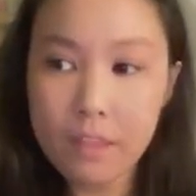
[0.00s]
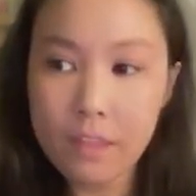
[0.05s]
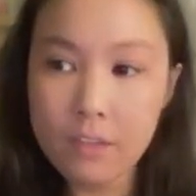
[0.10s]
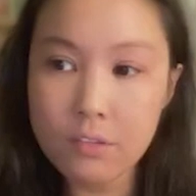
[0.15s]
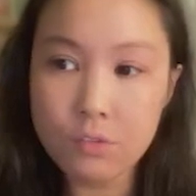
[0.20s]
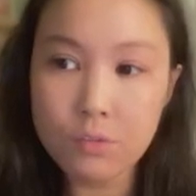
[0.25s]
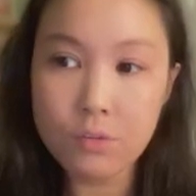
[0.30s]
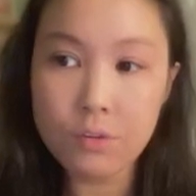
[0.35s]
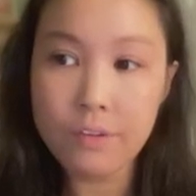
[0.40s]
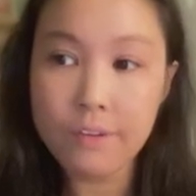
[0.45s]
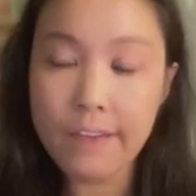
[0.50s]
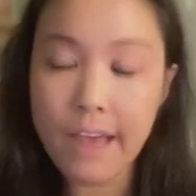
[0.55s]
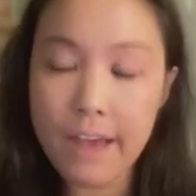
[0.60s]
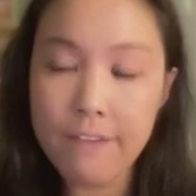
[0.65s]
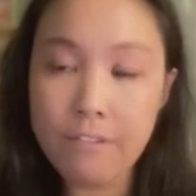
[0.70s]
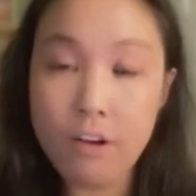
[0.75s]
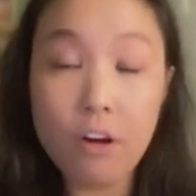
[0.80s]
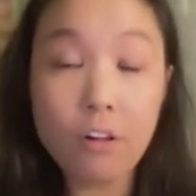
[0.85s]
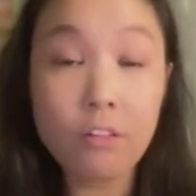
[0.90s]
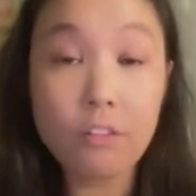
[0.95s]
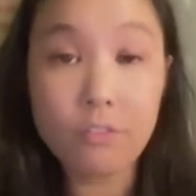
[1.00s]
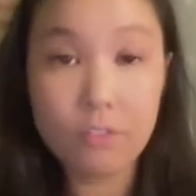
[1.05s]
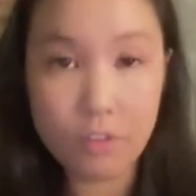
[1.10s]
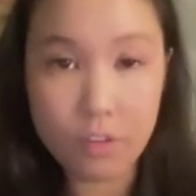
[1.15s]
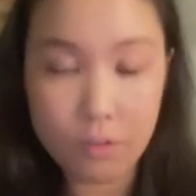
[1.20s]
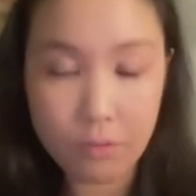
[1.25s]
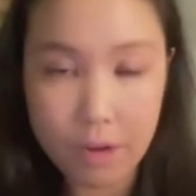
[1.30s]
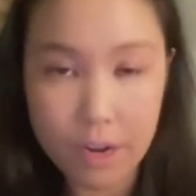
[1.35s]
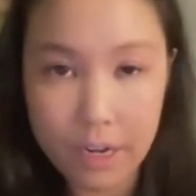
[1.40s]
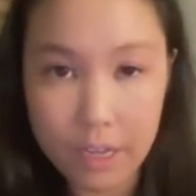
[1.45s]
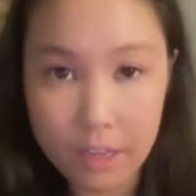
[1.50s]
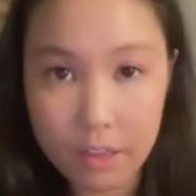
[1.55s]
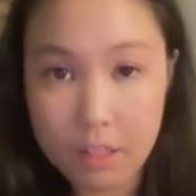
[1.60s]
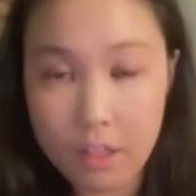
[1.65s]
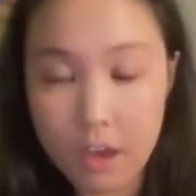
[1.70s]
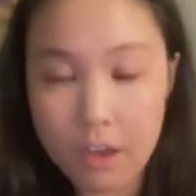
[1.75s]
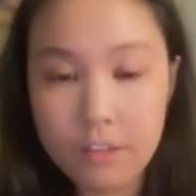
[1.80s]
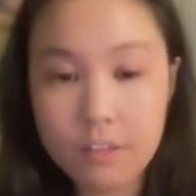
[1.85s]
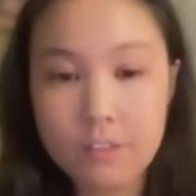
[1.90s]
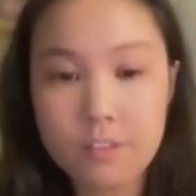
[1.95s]
and sort of have all of your running
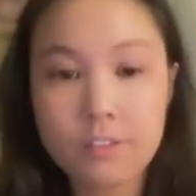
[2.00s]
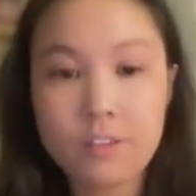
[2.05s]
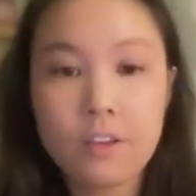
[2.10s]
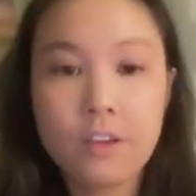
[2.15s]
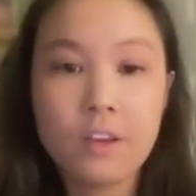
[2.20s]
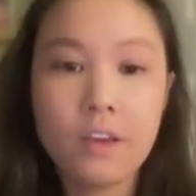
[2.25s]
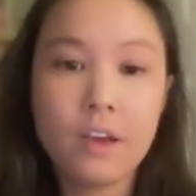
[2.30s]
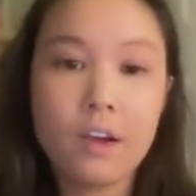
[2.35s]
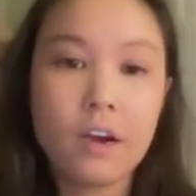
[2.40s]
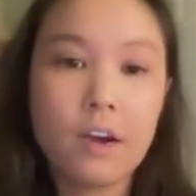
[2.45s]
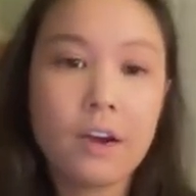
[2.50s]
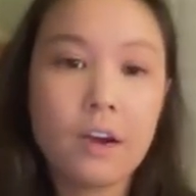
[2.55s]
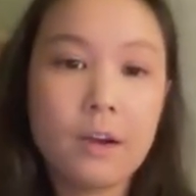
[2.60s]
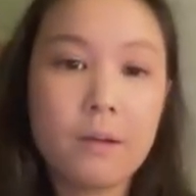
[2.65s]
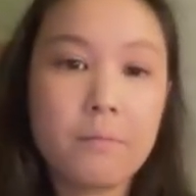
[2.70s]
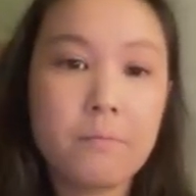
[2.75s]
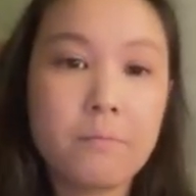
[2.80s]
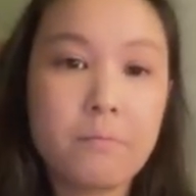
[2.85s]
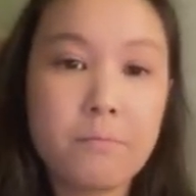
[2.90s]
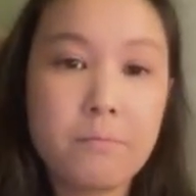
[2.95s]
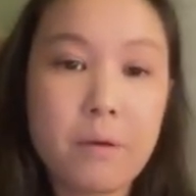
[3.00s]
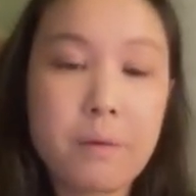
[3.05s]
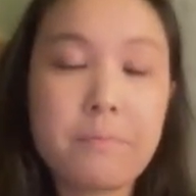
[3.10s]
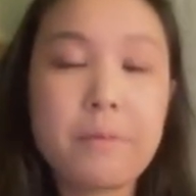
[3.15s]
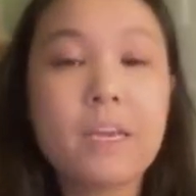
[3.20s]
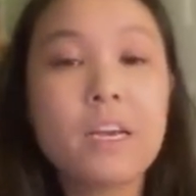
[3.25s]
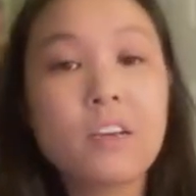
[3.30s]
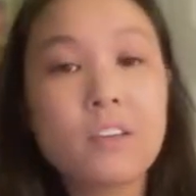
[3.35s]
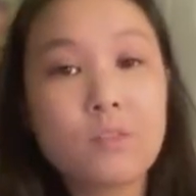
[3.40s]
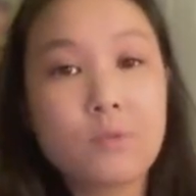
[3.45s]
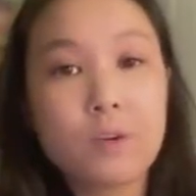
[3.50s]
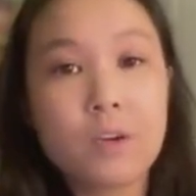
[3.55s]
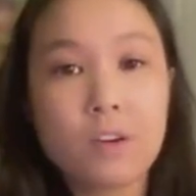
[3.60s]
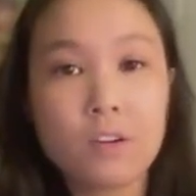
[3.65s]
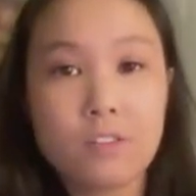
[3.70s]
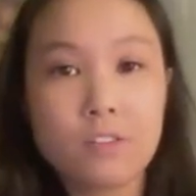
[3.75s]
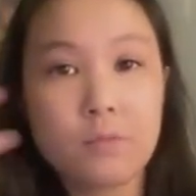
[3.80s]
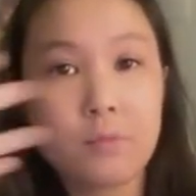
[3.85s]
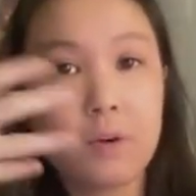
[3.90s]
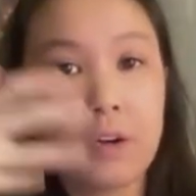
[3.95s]
thoughts um, but because we
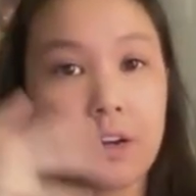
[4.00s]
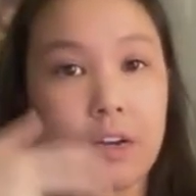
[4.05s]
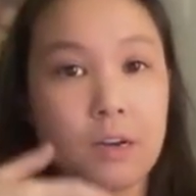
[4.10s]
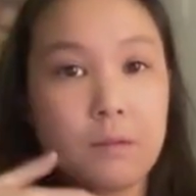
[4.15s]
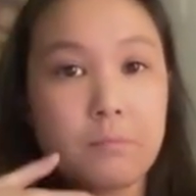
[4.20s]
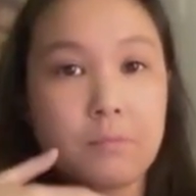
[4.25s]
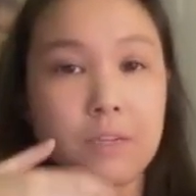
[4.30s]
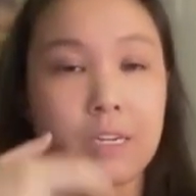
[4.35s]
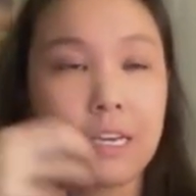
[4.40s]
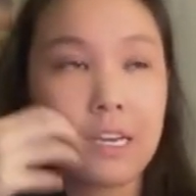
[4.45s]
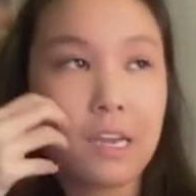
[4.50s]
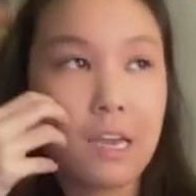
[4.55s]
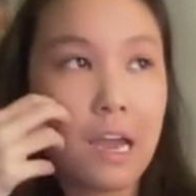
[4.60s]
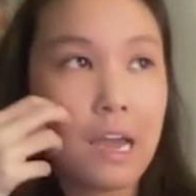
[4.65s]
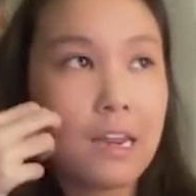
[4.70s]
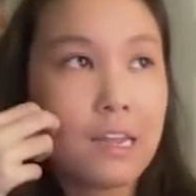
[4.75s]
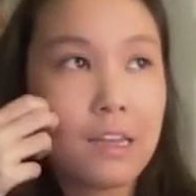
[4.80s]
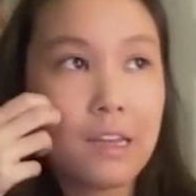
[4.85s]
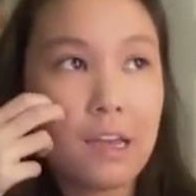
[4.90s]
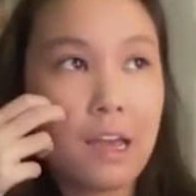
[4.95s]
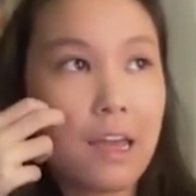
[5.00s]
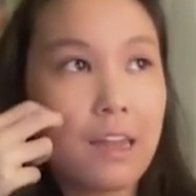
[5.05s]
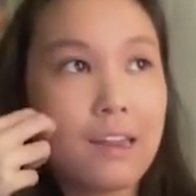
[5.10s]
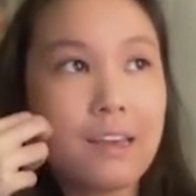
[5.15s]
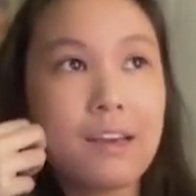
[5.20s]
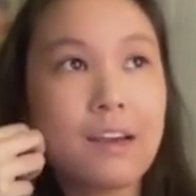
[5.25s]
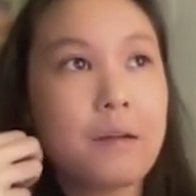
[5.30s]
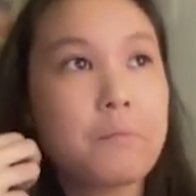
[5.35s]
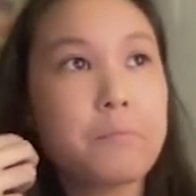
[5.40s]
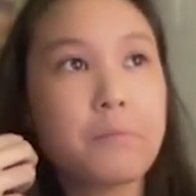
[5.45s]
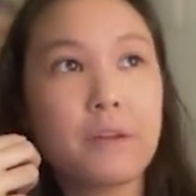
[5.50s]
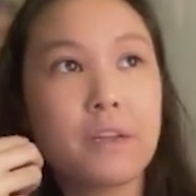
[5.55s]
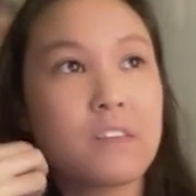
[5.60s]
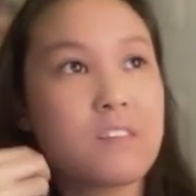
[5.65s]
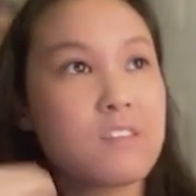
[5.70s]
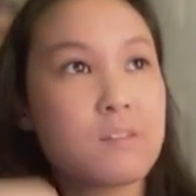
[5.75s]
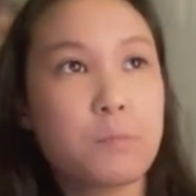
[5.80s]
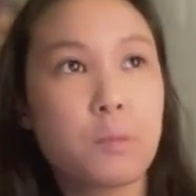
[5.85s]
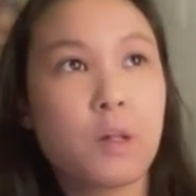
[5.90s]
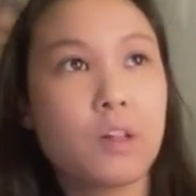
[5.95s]
are a small company any any company
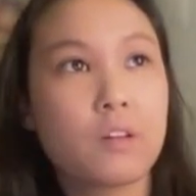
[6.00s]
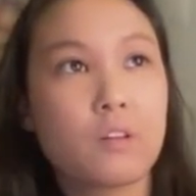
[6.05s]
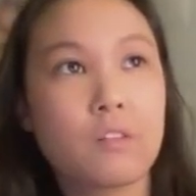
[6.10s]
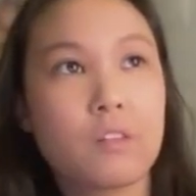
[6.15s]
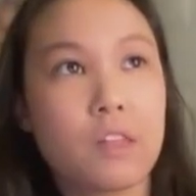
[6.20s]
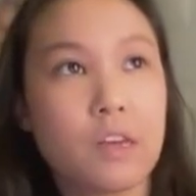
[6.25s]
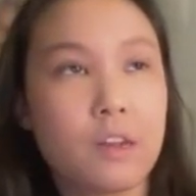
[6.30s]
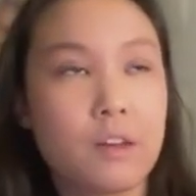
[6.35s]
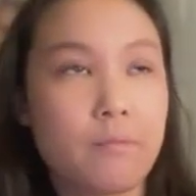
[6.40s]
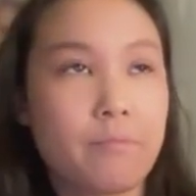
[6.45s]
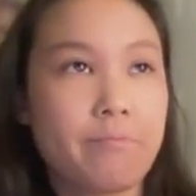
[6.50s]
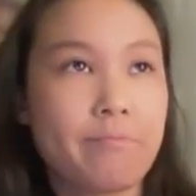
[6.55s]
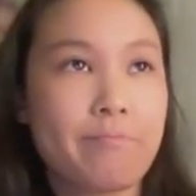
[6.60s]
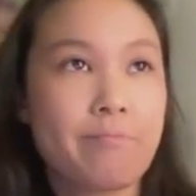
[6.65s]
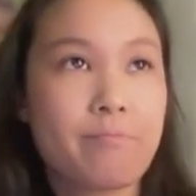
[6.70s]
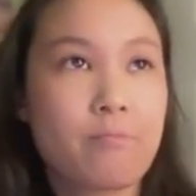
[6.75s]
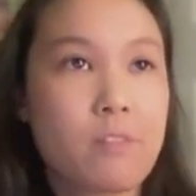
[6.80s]
smaller than